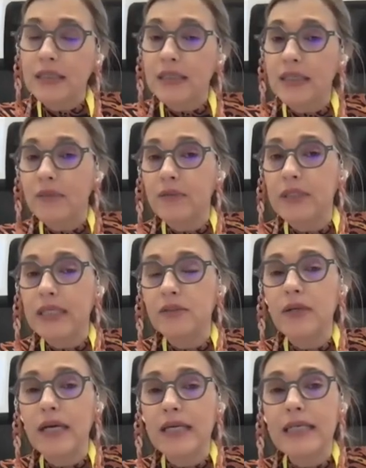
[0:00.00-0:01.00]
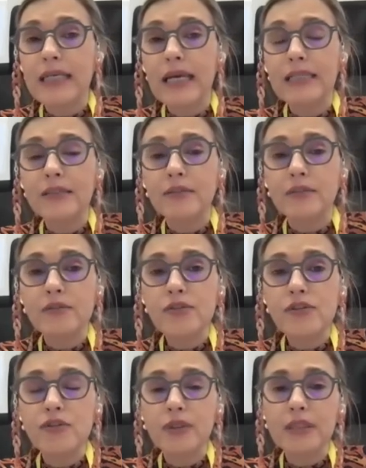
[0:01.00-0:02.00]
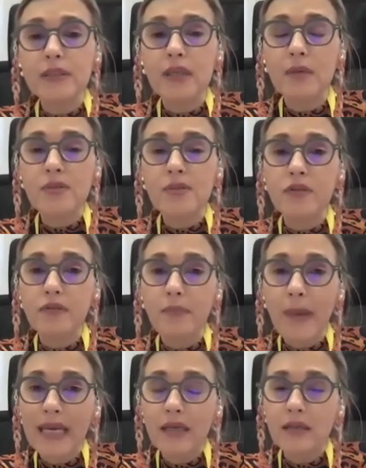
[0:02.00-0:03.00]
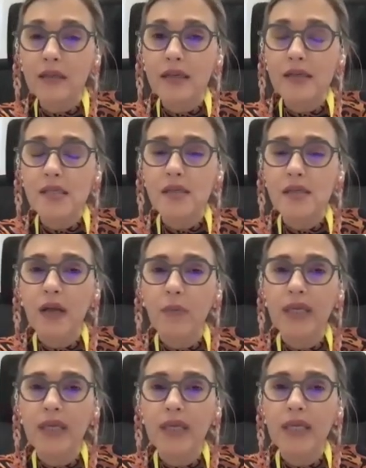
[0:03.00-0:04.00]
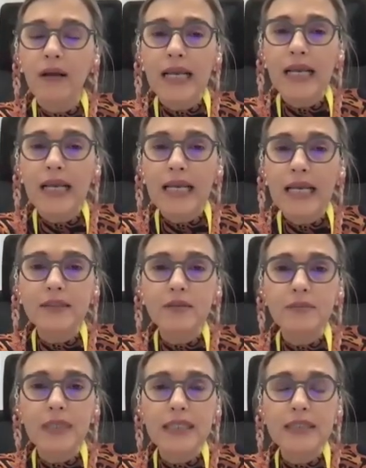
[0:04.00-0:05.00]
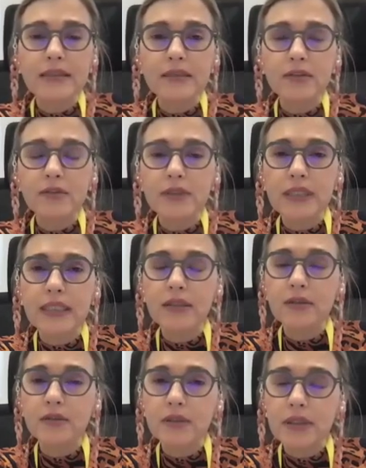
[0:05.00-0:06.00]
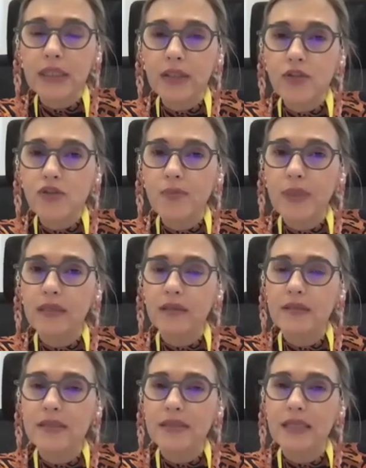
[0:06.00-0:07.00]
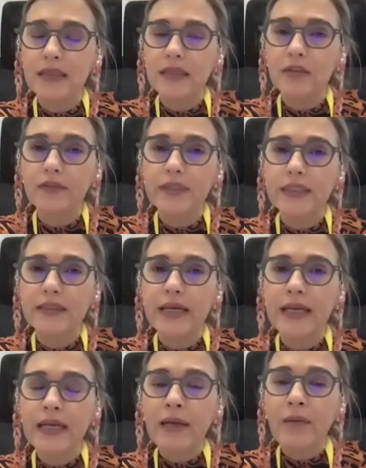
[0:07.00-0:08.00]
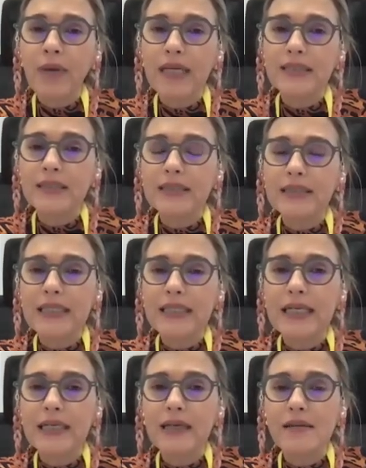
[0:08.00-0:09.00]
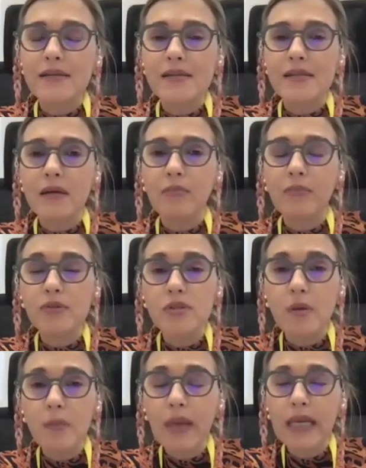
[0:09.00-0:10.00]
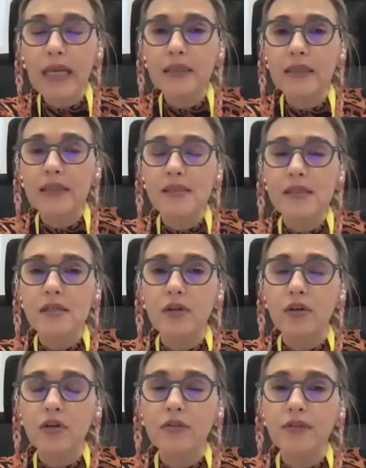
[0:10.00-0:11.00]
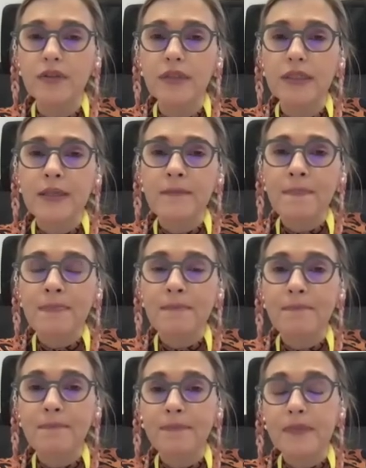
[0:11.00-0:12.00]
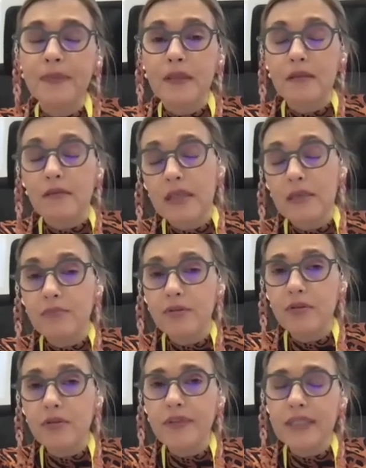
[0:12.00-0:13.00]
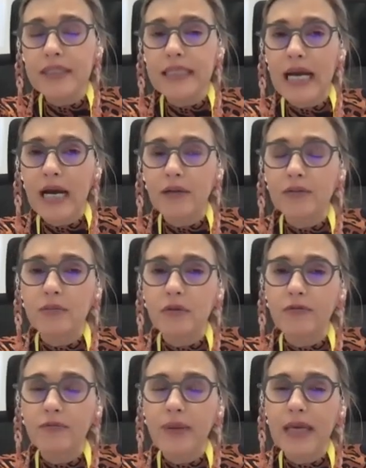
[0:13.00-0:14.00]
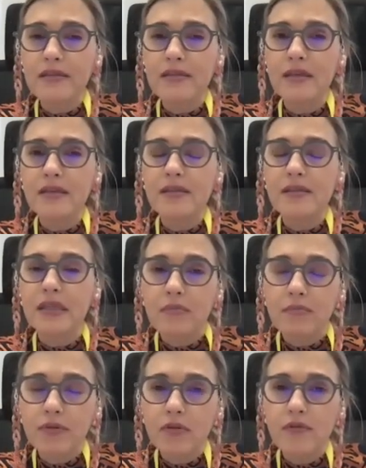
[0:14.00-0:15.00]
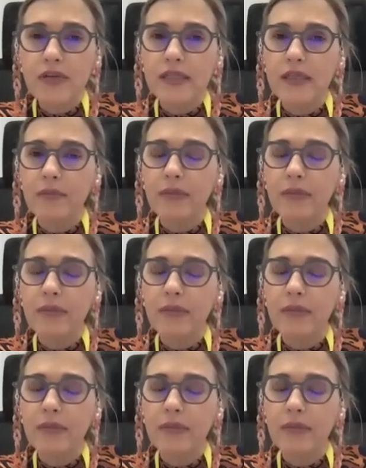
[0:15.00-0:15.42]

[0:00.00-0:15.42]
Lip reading: And I would like to highlight also, in terms of maintenance therapy, lenalidomide today continues being the standard of care, but there are some possibilities of improving the outcome of patients, improving the